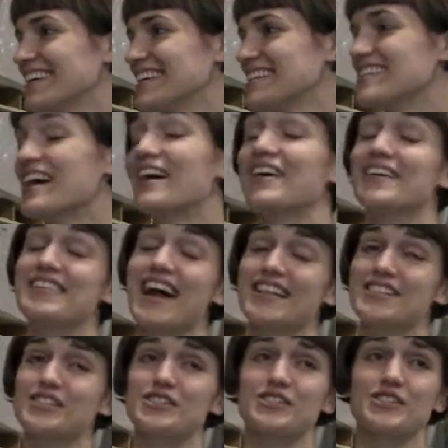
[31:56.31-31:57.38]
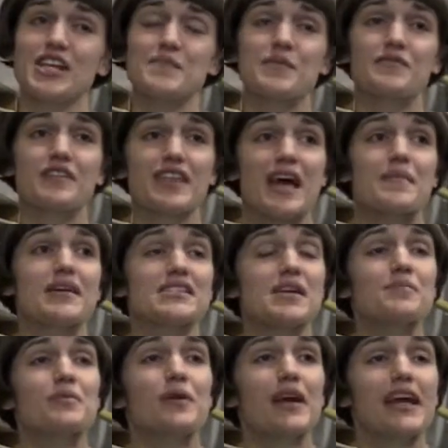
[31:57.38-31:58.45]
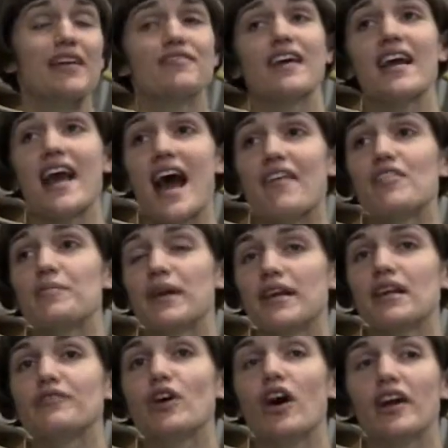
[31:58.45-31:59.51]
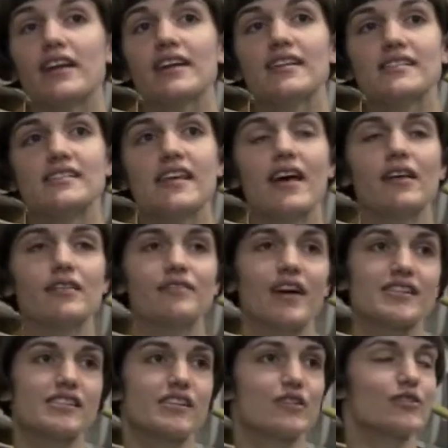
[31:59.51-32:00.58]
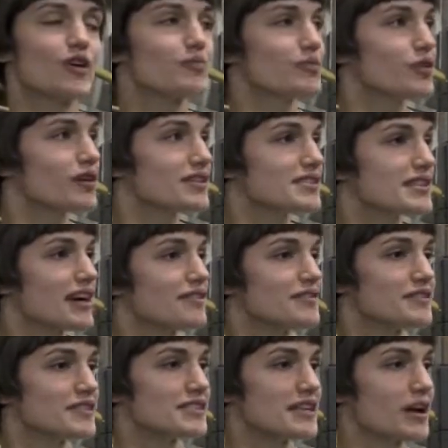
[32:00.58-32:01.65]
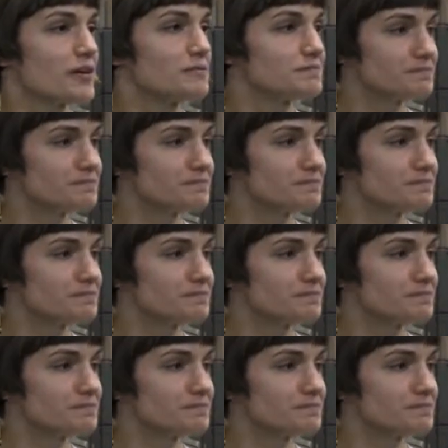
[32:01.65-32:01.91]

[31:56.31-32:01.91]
So that's just cheaper for them. At some point, if they have a big enough audience, they'll invest in their own brewing stuff. So